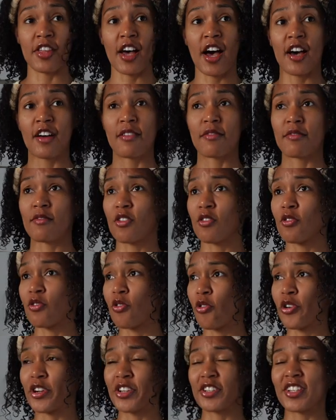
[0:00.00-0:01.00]
that
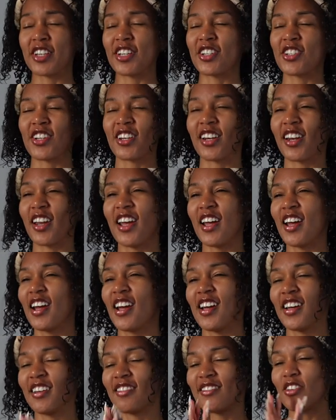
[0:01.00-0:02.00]
orientation.
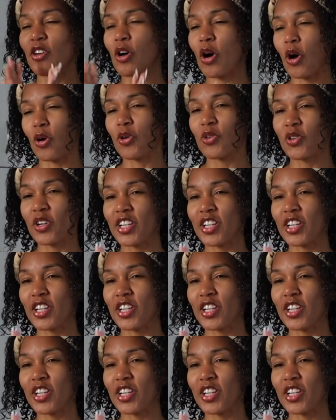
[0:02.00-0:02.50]
No,